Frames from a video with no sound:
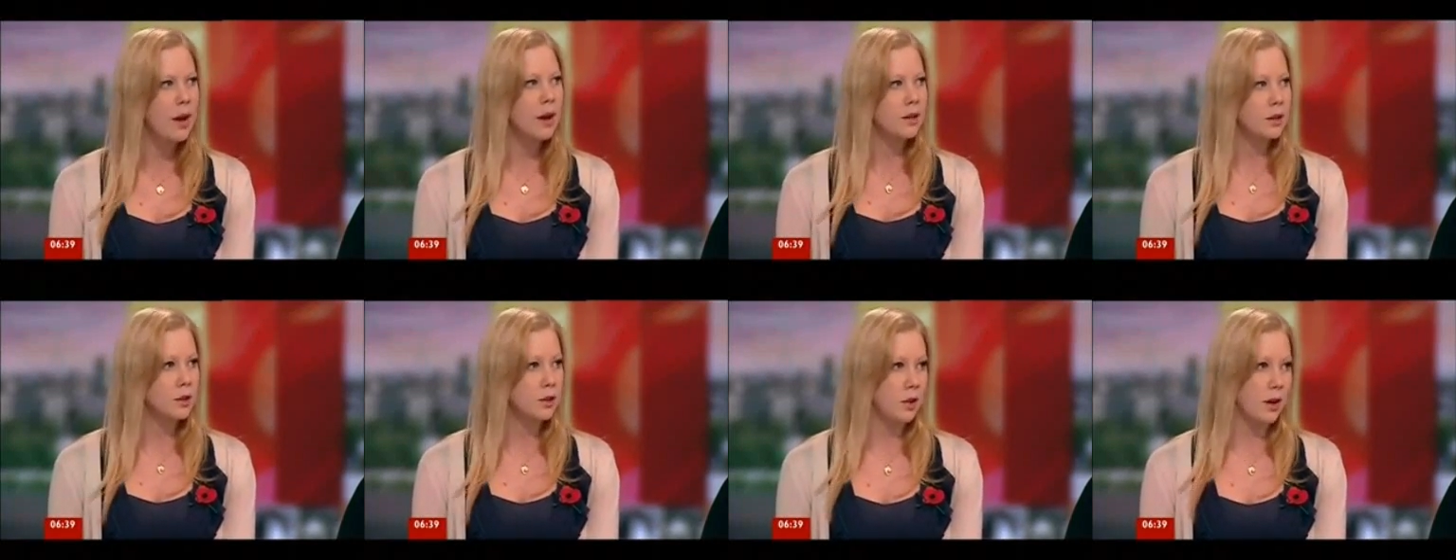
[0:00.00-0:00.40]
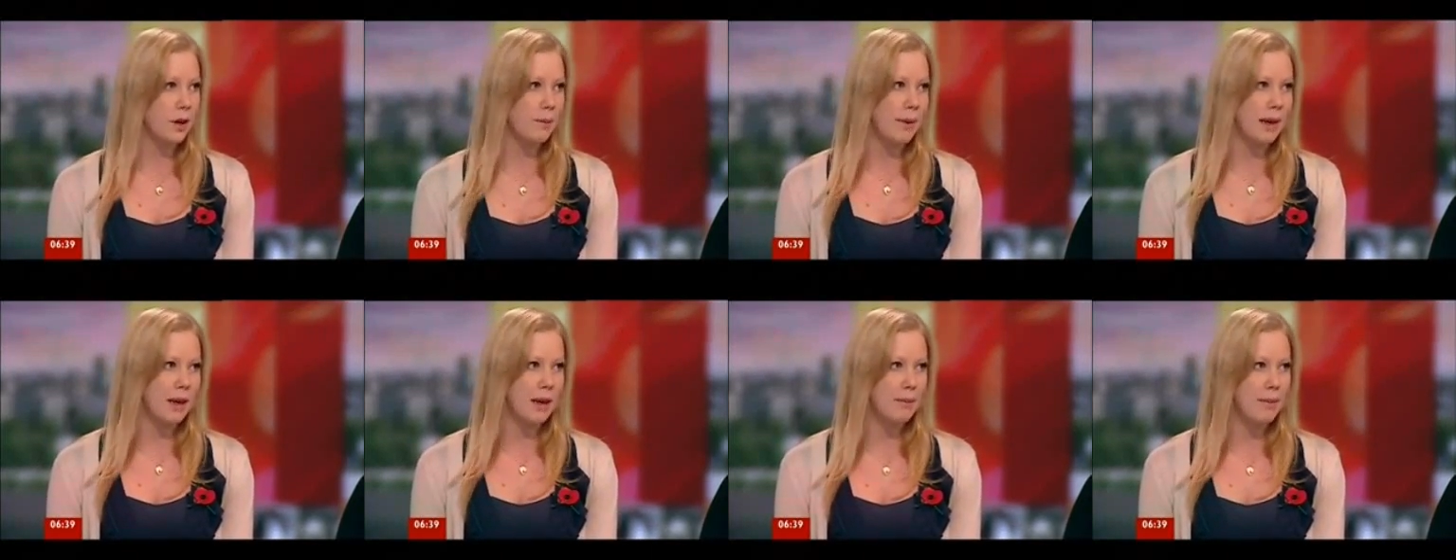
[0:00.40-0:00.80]
to try and
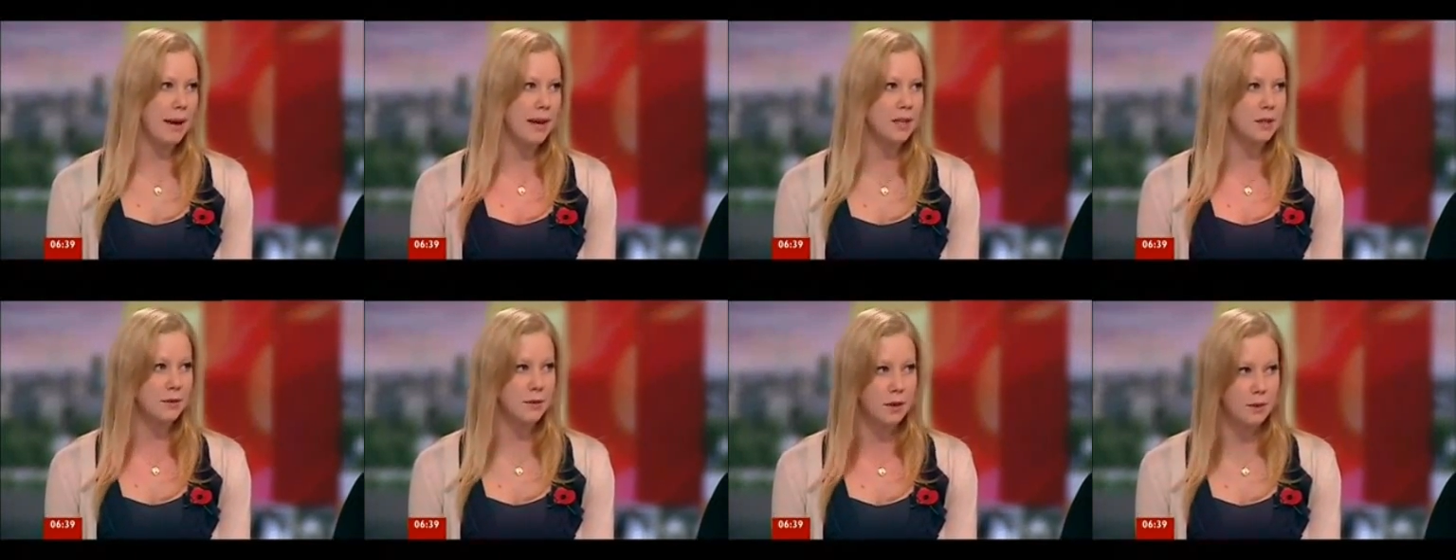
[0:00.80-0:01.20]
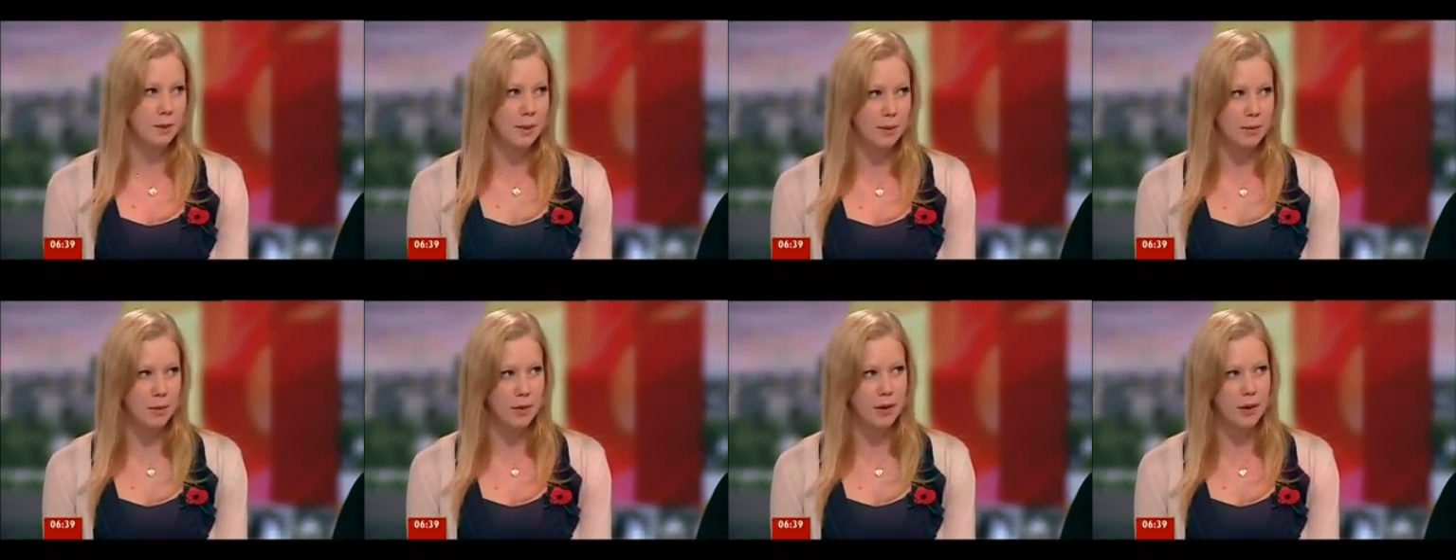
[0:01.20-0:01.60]
make it better for the
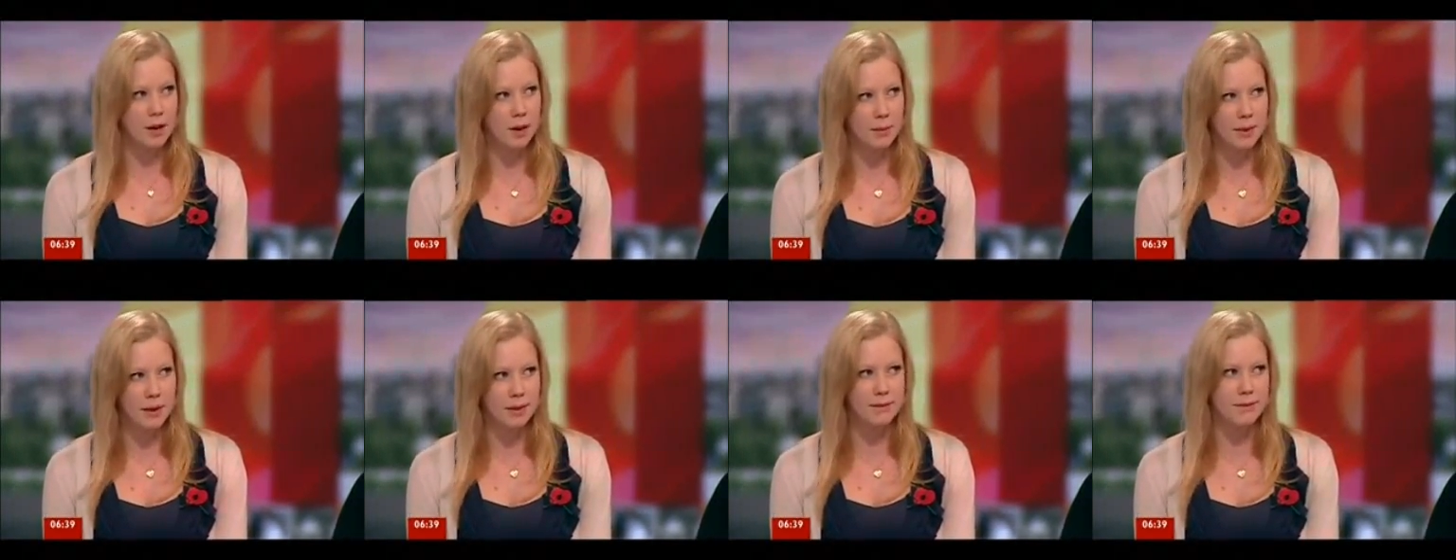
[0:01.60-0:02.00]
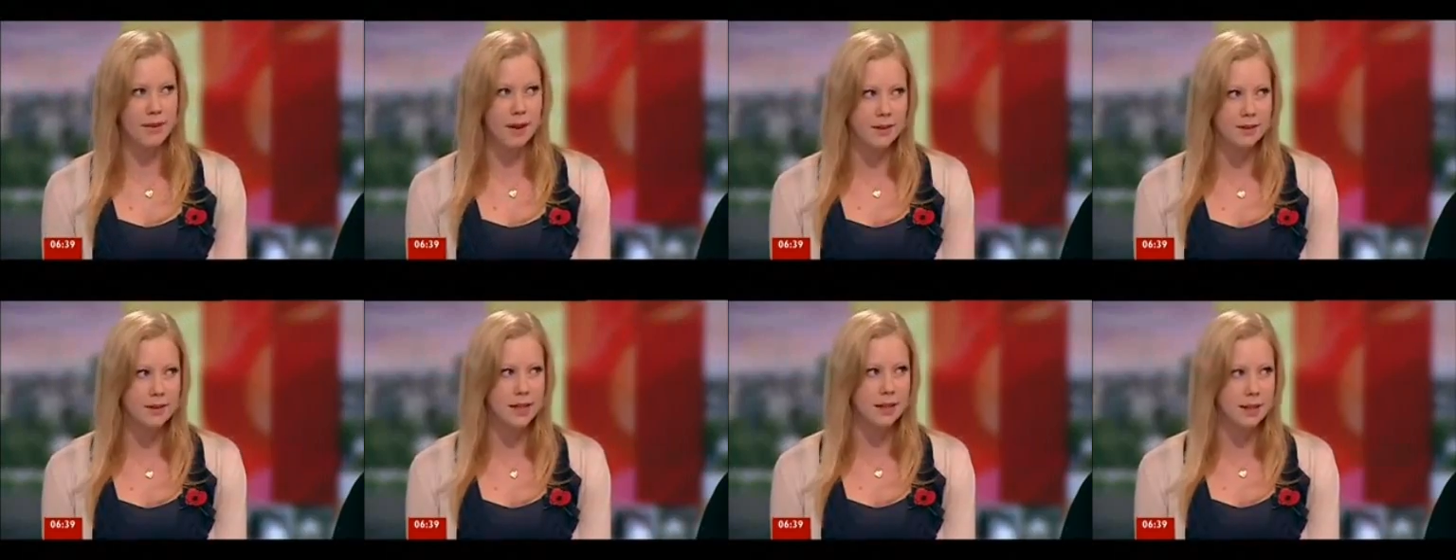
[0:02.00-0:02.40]
people that are coming in
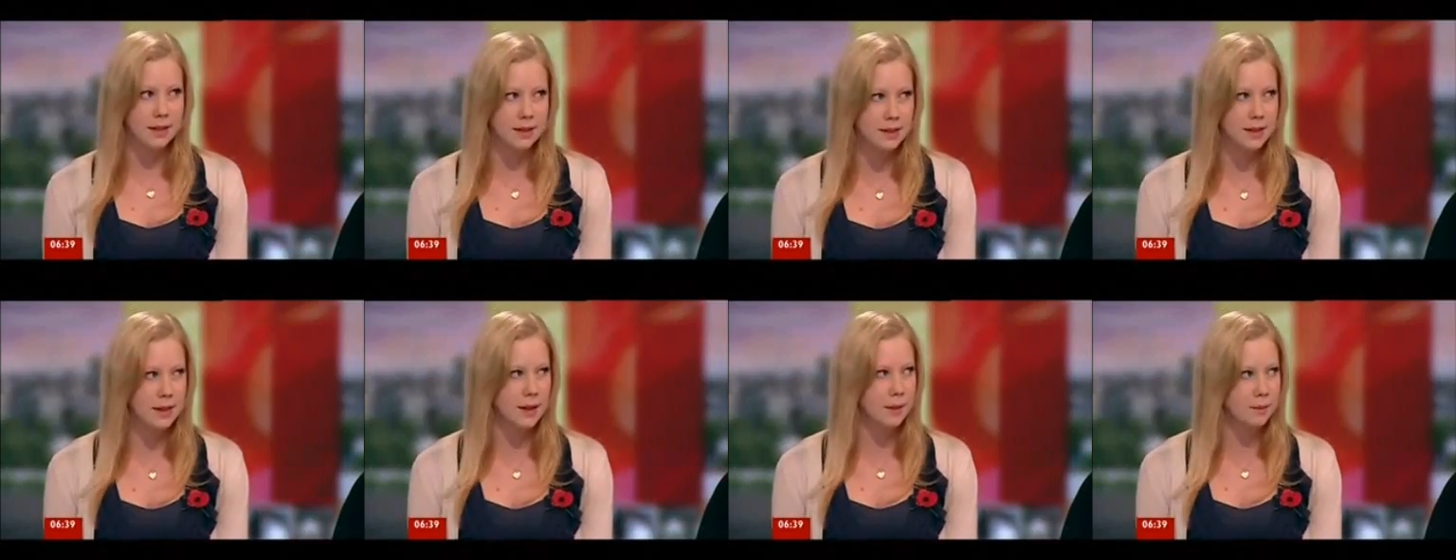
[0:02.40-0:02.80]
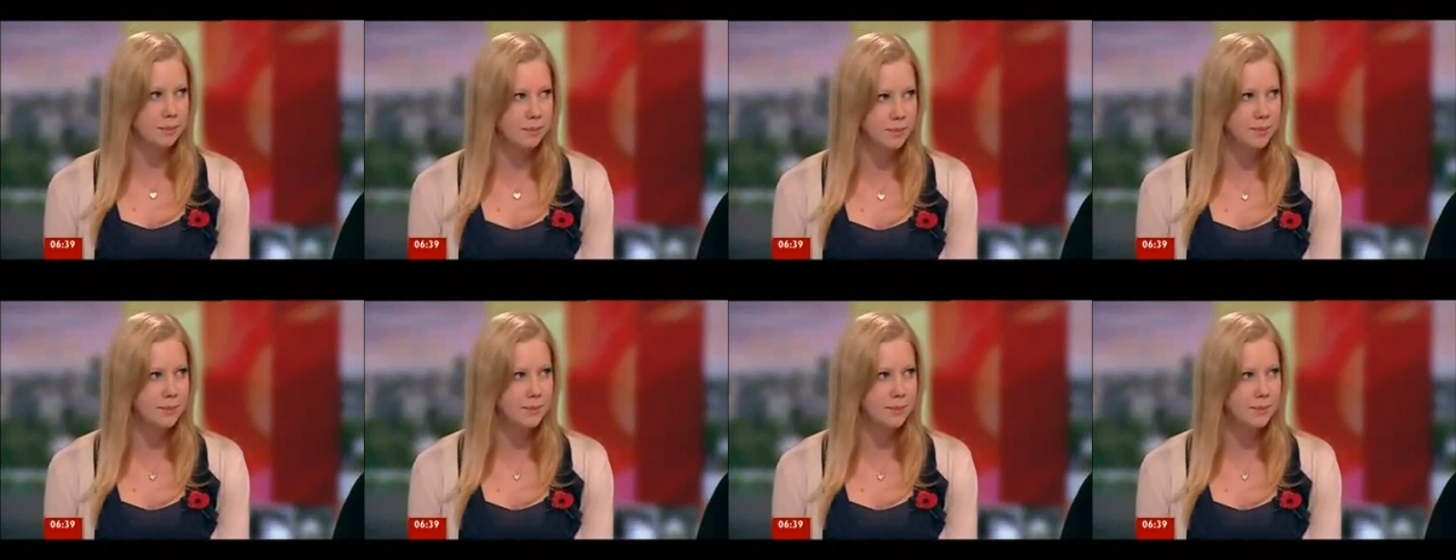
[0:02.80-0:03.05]
5-10 years' time.